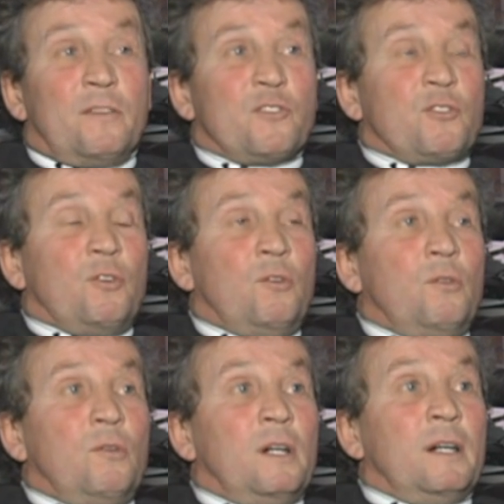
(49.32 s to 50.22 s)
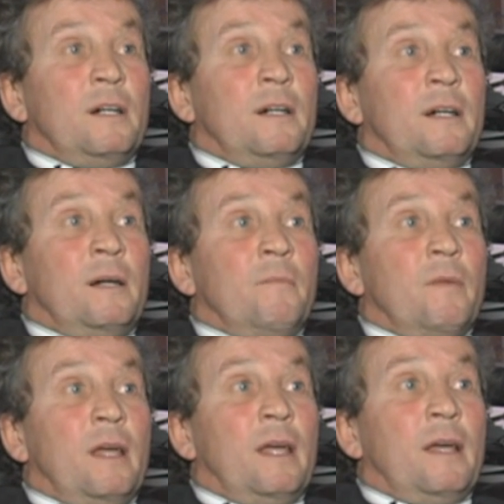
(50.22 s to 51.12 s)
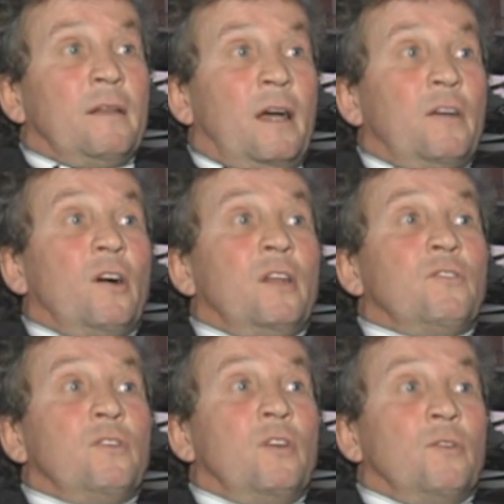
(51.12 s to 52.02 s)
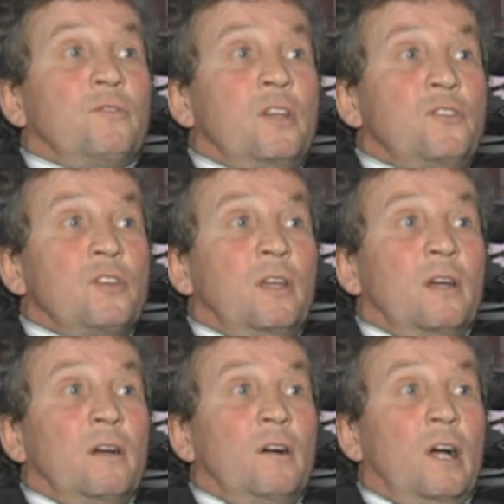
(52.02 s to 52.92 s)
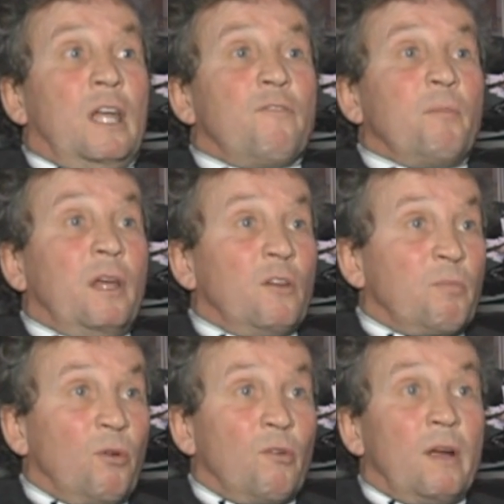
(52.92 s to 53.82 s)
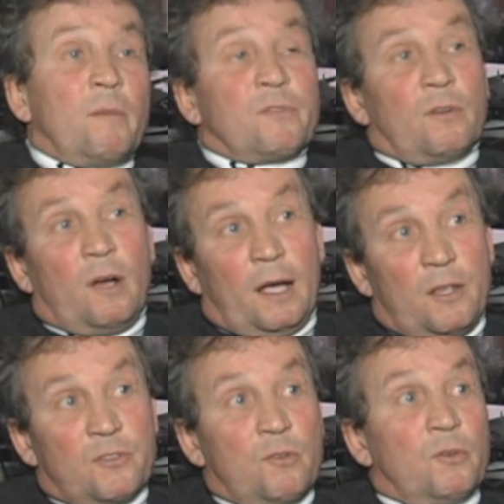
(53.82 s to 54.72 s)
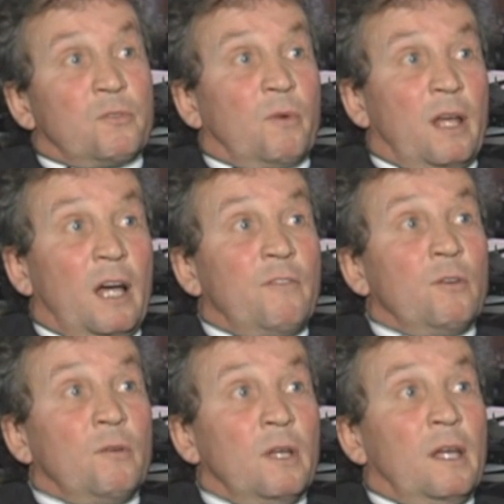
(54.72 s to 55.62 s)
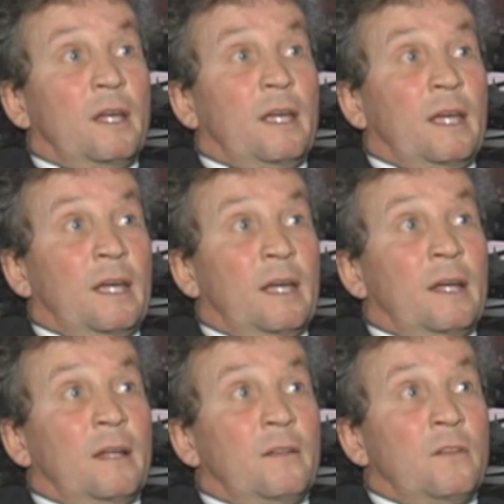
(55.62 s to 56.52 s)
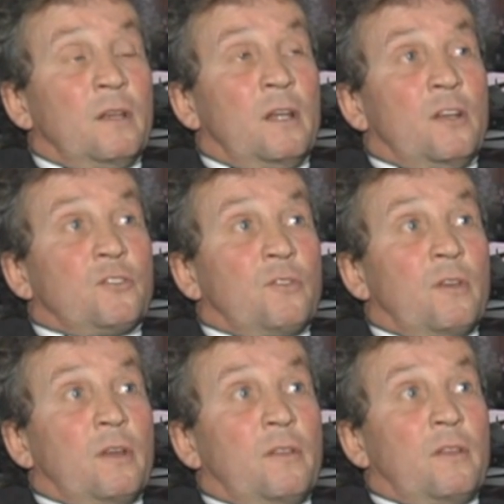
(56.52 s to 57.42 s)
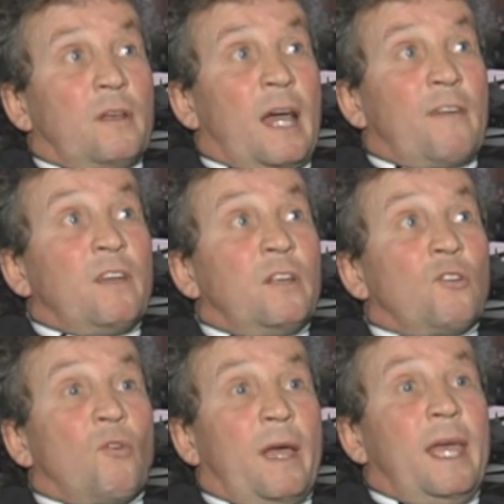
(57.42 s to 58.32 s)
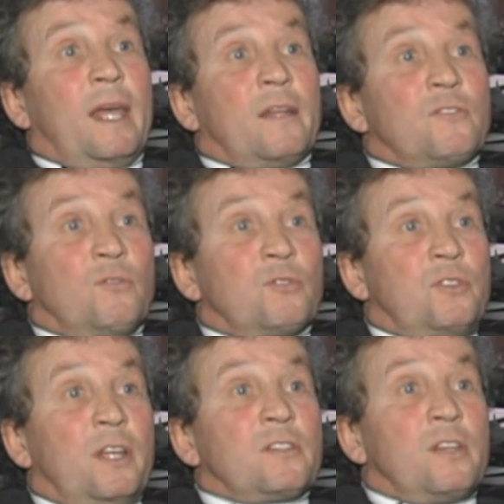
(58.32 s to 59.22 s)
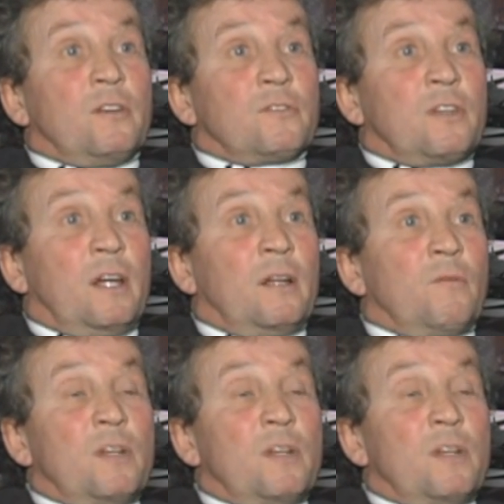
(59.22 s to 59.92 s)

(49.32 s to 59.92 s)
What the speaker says: So I got into teaching hockey for beginner programs and hockey schools and what have you, and so having no hands, no stick skills, kind of